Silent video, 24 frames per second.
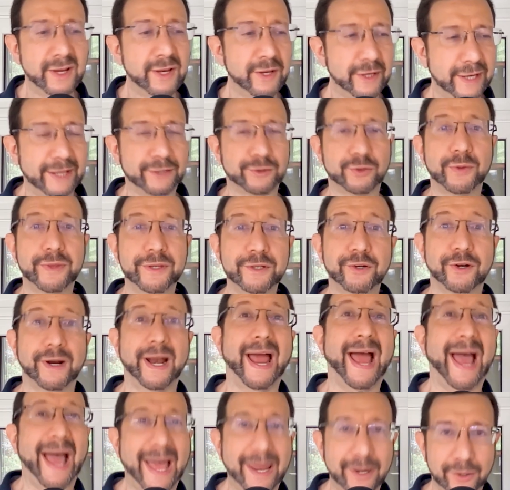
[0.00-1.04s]
Okay. Yeah. So these
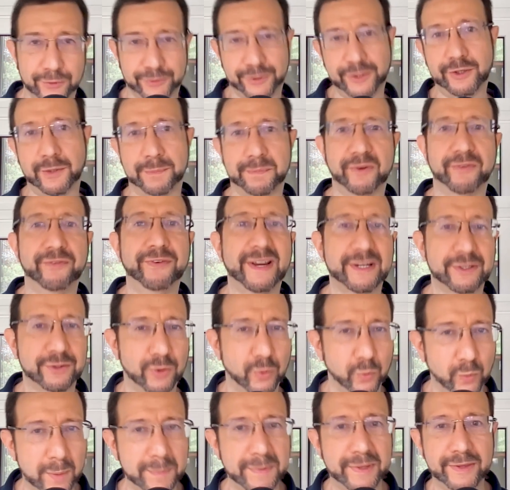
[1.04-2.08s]
are adults. These are
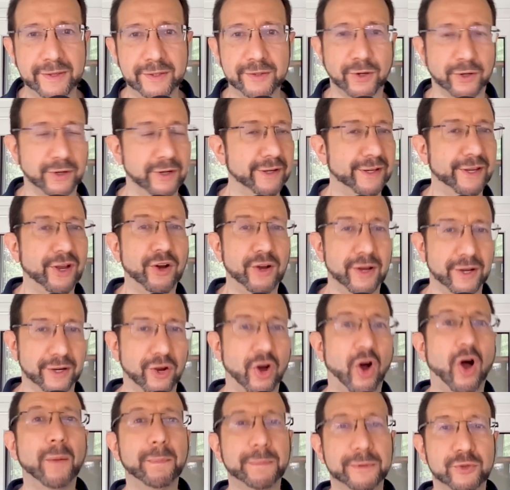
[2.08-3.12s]
professional women. These are
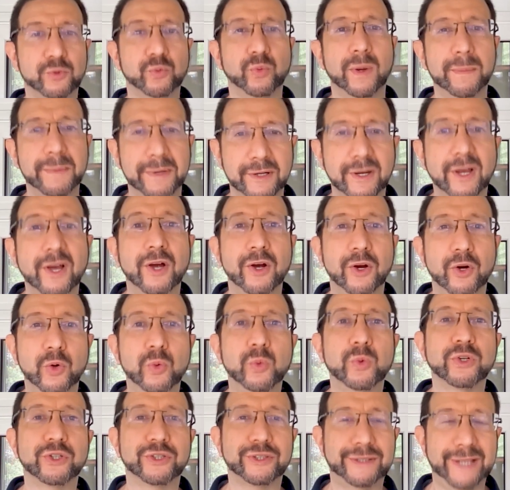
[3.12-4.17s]
accomplished women who
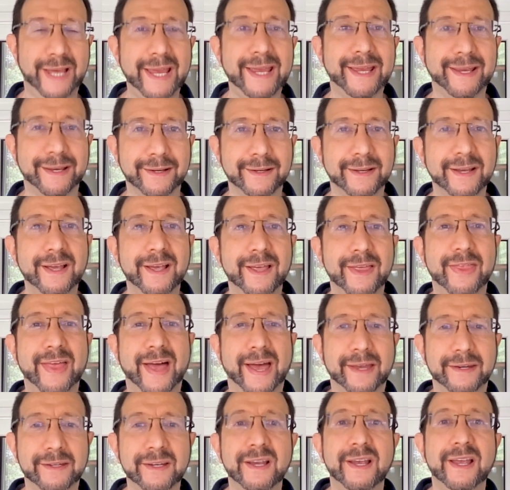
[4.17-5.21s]
were saying
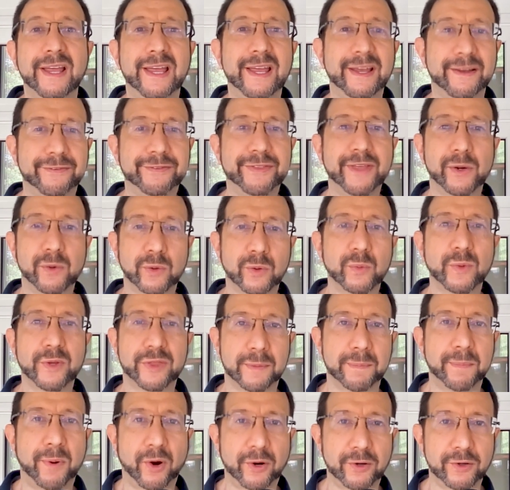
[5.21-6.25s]
that if they were
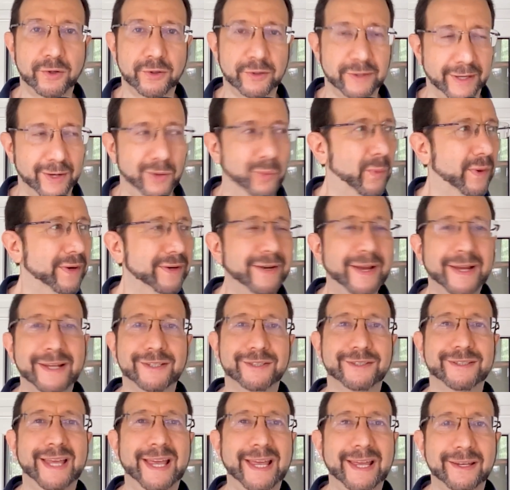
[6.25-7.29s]
with a partner, like a
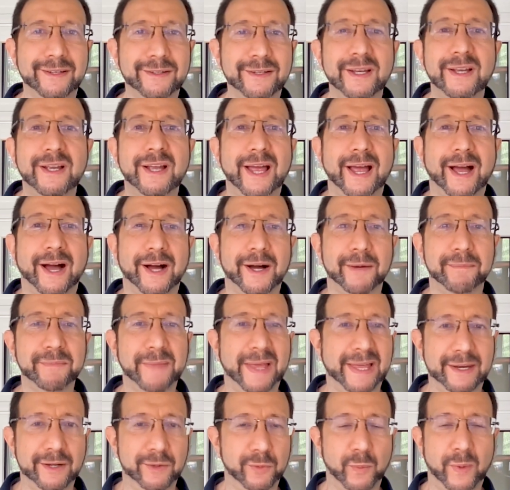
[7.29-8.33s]
one-night stand,
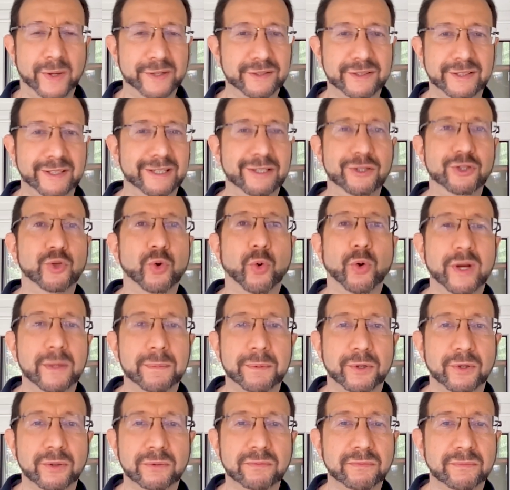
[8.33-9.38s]
and it wasn't
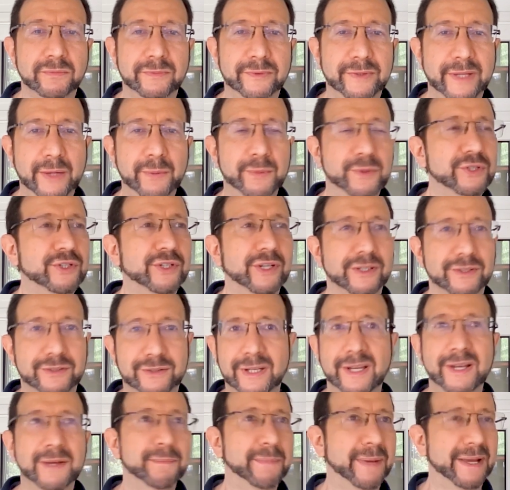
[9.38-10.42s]
enjoyable, they would
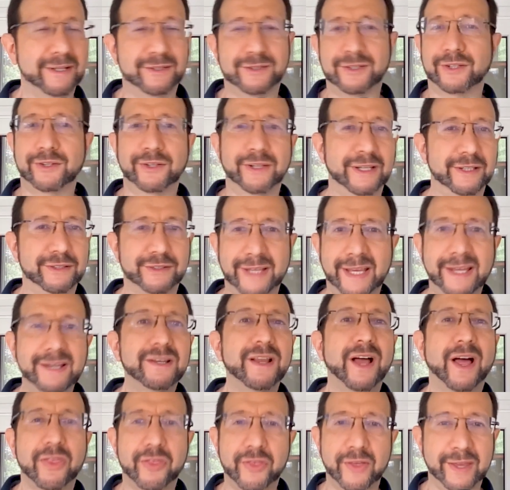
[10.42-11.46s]
just basically say
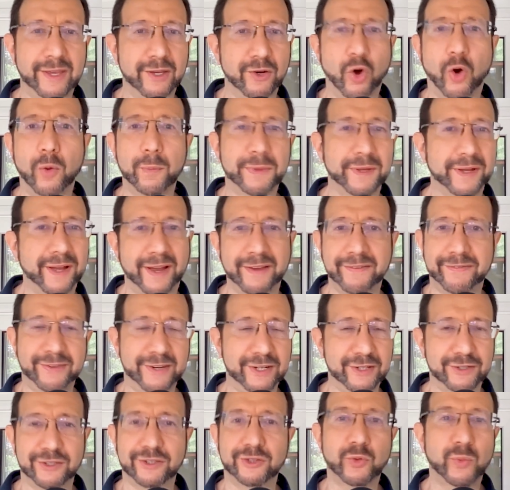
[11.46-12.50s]
nothing and hope the guy
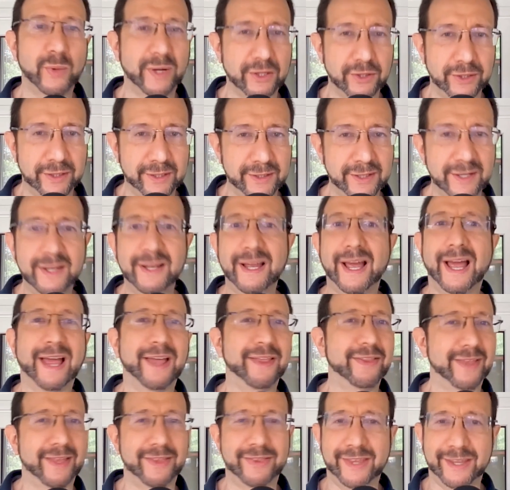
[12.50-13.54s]
finishes quickly,
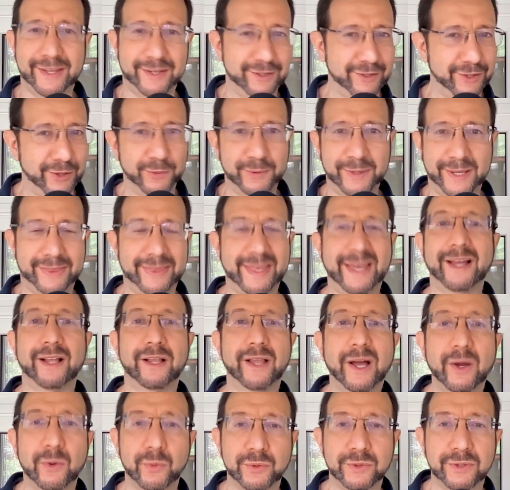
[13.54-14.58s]
and then they can, get the
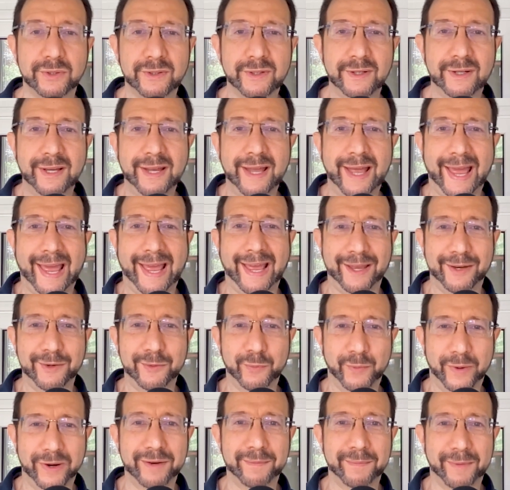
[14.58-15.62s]
hell out.
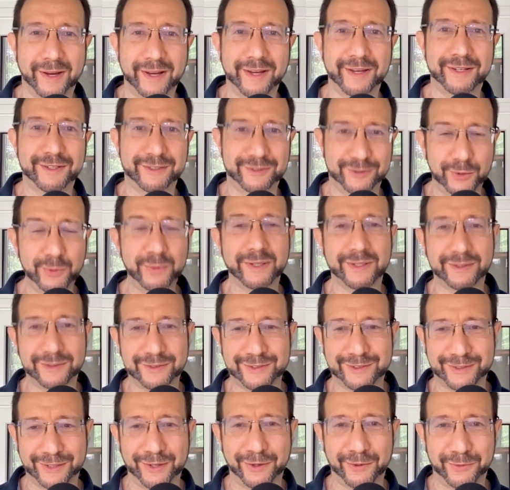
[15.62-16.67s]
And one of my
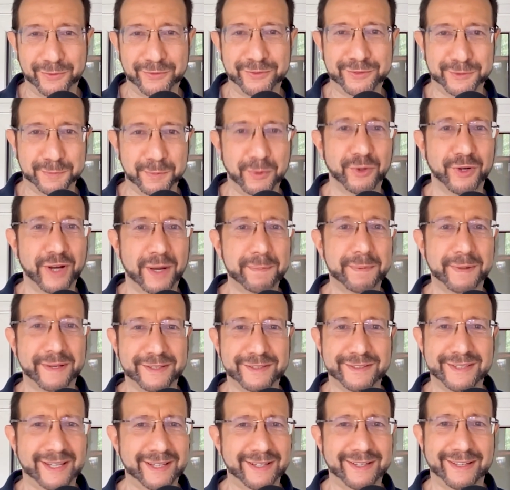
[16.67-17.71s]
students, spoke up
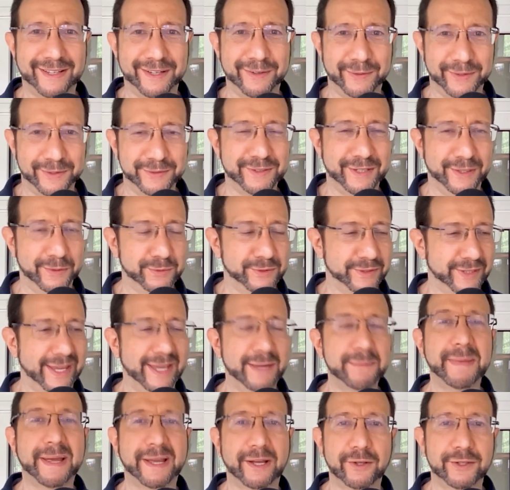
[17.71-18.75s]
and said, he was a
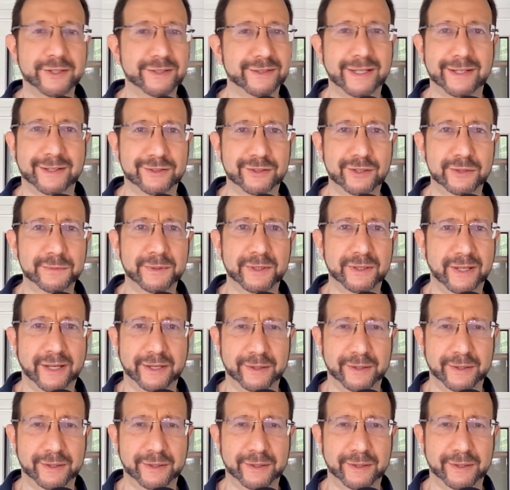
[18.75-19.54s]
gay male. And he said, "Excuse me, I